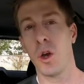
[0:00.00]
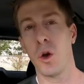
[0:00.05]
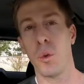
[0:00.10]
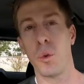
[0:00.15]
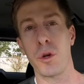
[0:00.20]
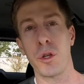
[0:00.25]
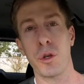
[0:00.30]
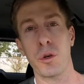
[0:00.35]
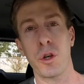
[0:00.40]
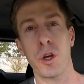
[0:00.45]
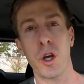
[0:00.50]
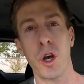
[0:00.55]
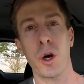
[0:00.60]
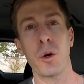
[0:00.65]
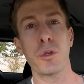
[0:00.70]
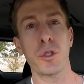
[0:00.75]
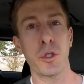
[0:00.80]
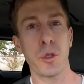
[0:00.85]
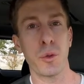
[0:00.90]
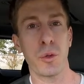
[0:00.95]
When you go
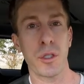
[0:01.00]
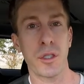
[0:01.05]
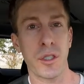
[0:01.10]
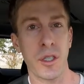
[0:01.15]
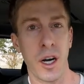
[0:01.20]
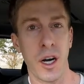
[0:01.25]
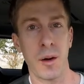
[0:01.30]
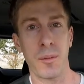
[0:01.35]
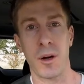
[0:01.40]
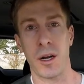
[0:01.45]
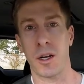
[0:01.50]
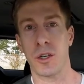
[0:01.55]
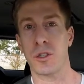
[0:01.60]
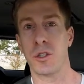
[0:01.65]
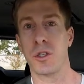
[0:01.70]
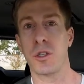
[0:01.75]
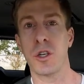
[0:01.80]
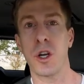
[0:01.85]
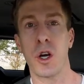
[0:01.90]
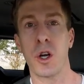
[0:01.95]
to a Starbucks or
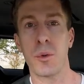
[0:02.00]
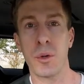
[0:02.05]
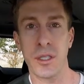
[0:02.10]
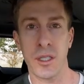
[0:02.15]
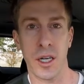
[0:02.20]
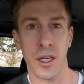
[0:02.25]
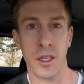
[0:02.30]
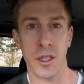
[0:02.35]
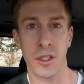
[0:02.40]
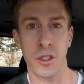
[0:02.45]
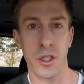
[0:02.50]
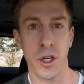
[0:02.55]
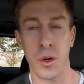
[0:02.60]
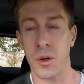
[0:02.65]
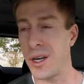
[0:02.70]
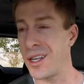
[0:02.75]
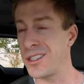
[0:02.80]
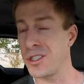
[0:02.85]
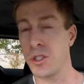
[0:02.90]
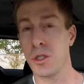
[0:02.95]
you go to a Dunkin'
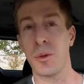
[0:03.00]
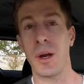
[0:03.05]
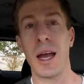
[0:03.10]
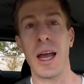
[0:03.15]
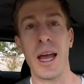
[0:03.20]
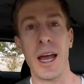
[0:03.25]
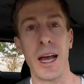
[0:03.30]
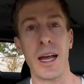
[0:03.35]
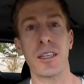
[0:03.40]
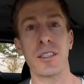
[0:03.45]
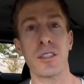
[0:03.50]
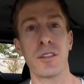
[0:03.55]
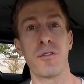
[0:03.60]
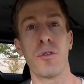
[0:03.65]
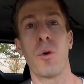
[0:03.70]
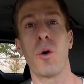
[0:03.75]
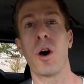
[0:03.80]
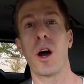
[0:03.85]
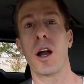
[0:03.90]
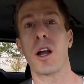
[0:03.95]
Donuts, you ask
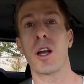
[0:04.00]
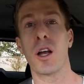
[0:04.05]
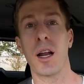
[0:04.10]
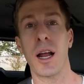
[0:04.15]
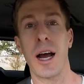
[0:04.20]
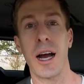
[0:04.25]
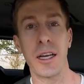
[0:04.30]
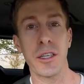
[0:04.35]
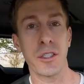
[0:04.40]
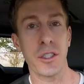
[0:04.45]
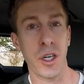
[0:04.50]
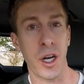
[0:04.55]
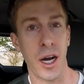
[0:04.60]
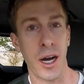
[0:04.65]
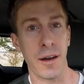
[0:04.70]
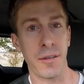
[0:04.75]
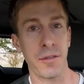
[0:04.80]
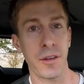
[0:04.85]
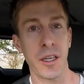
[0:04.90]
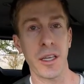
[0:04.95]
for iced
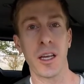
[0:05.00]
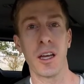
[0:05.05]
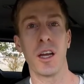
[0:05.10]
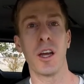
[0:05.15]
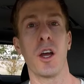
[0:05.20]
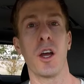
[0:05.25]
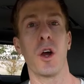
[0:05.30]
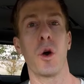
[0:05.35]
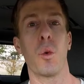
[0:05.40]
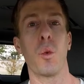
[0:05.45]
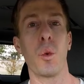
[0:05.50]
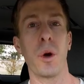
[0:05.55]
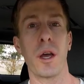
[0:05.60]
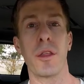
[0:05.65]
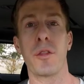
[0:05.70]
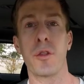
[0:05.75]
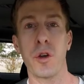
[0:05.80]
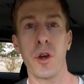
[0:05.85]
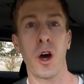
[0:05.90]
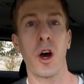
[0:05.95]
coffee
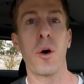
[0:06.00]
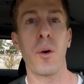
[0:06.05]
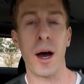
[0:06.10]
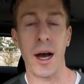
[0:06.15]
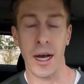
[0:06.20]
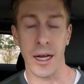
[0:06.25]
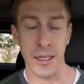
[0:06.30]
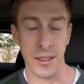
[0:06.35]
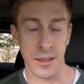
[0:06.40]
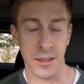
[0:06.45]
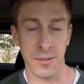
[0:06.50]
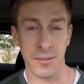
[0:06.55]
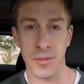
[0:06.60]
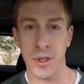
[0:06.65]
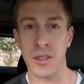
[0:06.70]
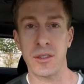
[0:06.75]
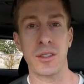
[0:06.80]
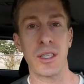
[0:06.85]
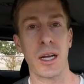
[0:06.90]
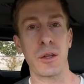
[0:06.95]
with no ice.
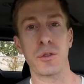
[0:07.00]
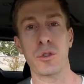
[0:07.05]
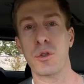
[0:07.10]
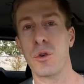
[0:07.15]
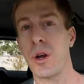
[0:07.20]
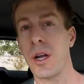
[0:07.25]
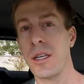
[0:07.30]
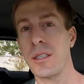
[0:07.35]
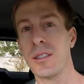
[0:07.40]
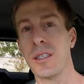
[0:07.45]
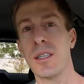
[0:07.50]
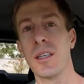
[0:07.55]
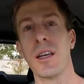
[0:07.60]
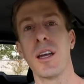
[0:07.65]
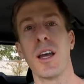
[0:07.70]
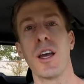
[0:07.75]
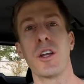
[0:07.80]
It sounds crazy.